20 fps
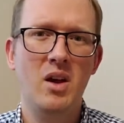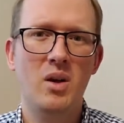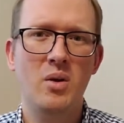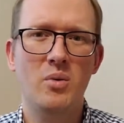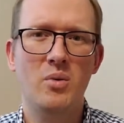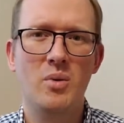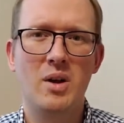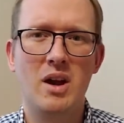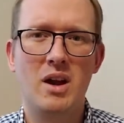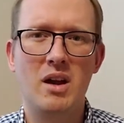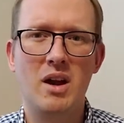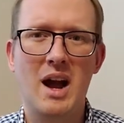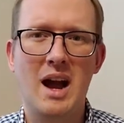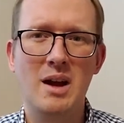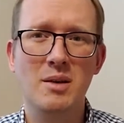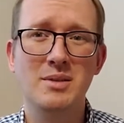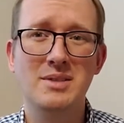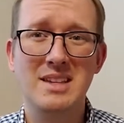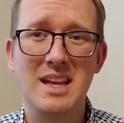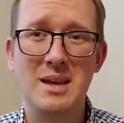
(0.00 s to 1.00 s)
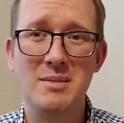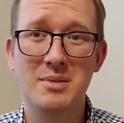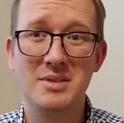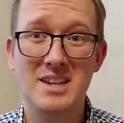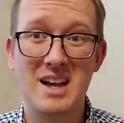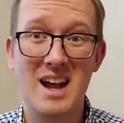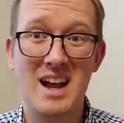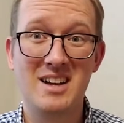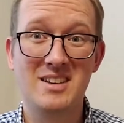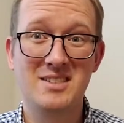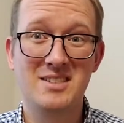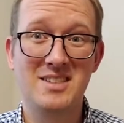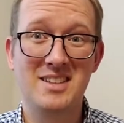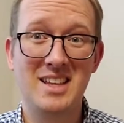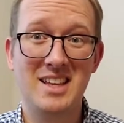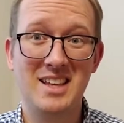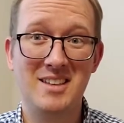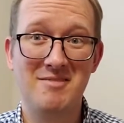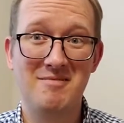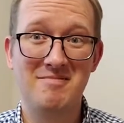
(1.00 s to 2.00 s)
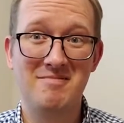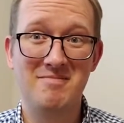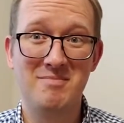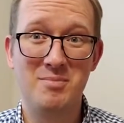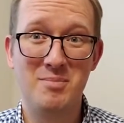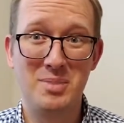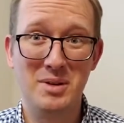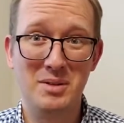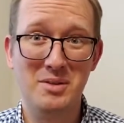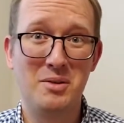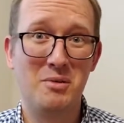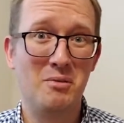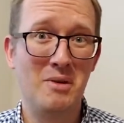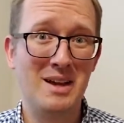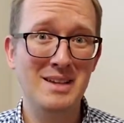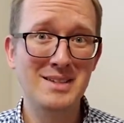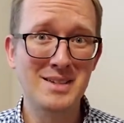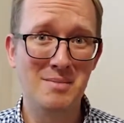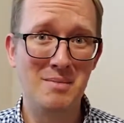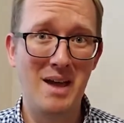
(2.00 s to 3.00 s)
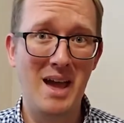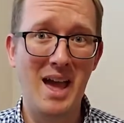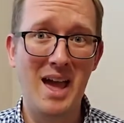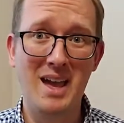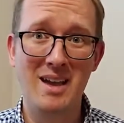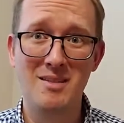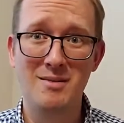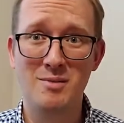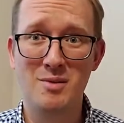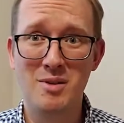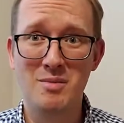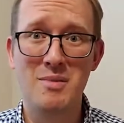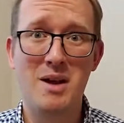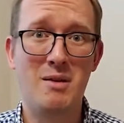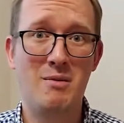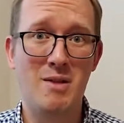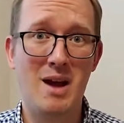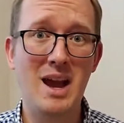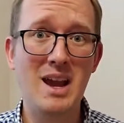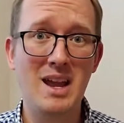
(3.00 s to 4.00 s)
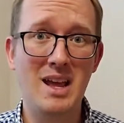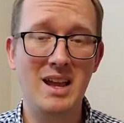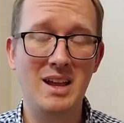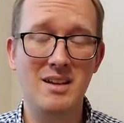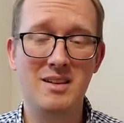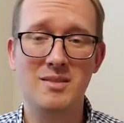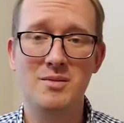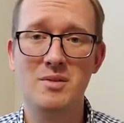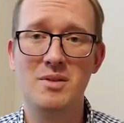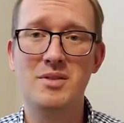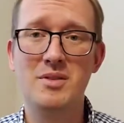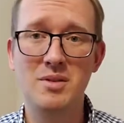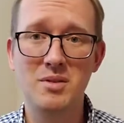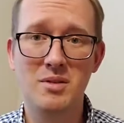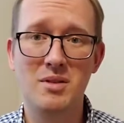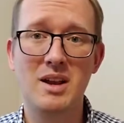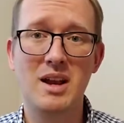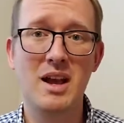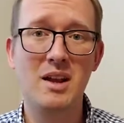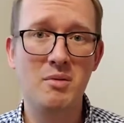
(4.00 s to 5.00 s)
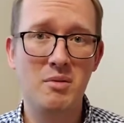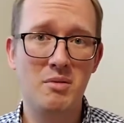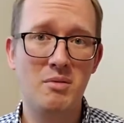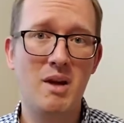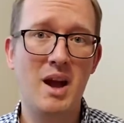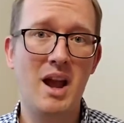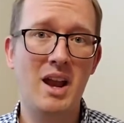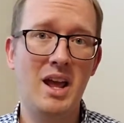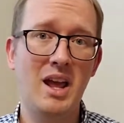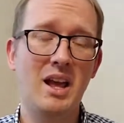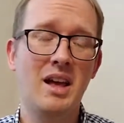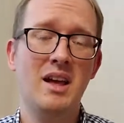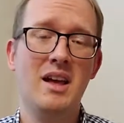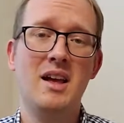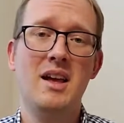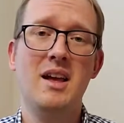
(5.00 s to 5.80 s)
where I was able to actually build a resume with my writing, with tutoring and with writing.